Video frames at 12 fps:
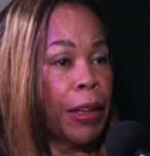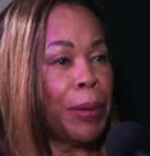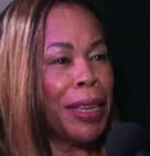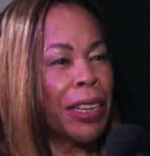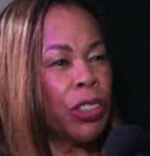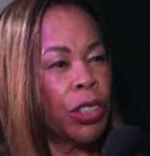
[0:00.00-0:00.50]

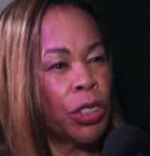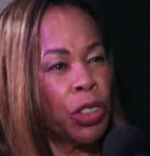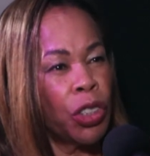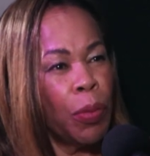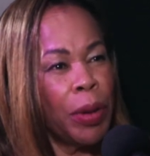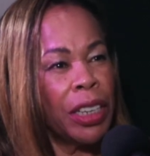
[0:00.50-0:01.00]
because there's
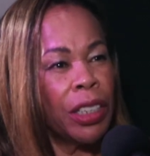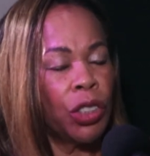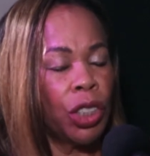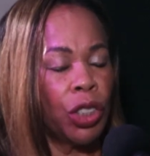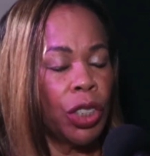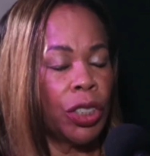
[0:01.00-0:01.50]
so many
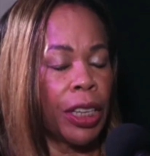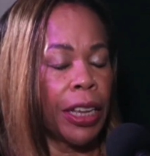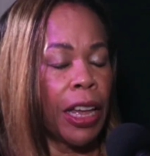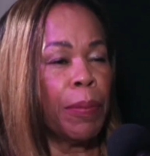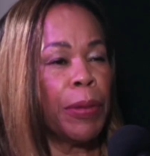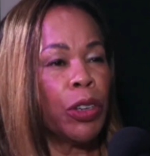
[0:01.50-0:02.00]
decisions that
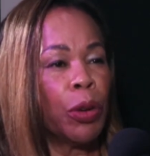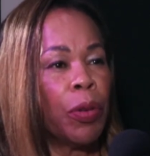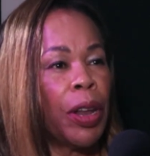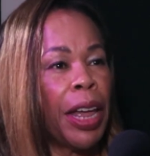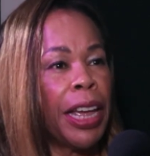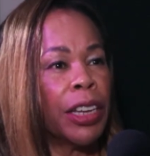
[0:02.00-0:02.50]
come into
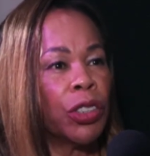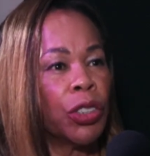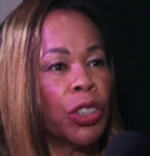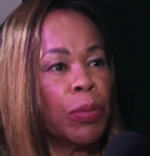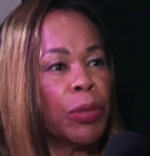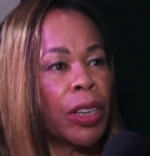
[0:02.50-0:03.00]
play in
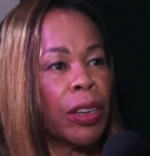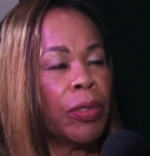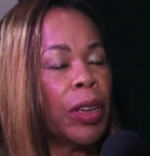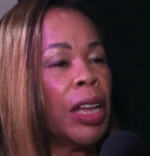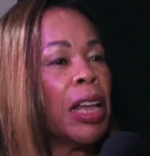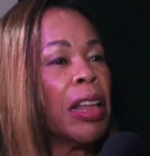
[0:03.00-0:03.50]
terms of
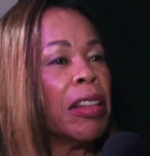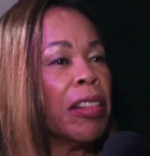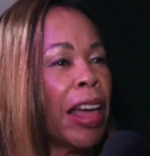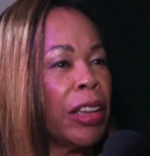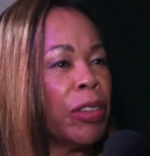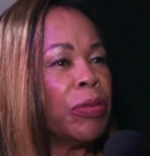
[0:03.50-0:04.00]

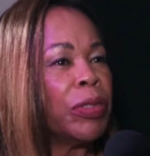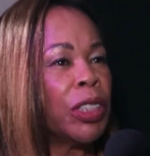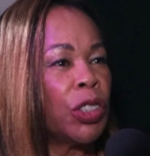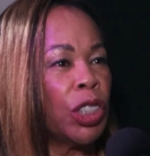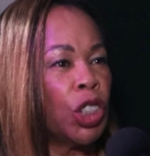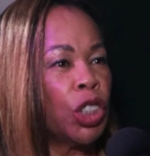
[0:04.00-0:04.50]
life
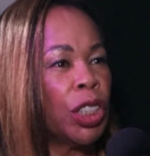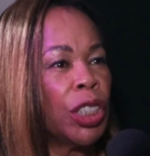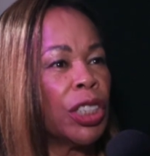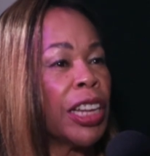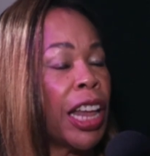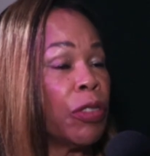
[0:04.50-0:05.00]

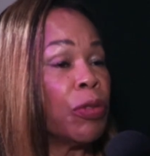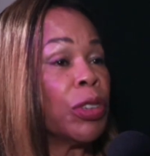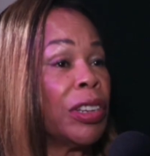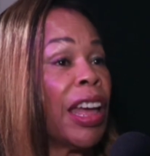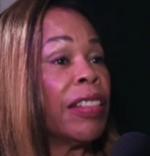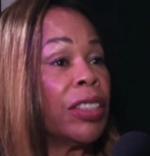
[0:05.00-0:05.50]
decisions, life or
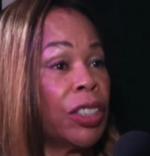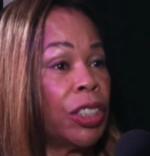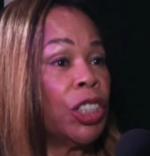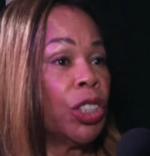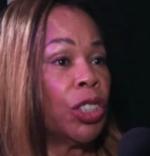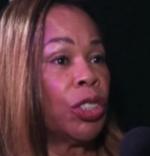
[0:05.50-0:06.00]
death
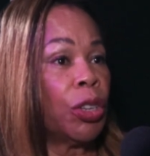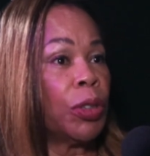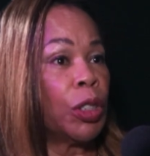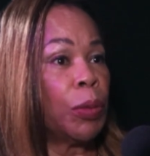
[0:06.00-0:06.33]
decisions, so to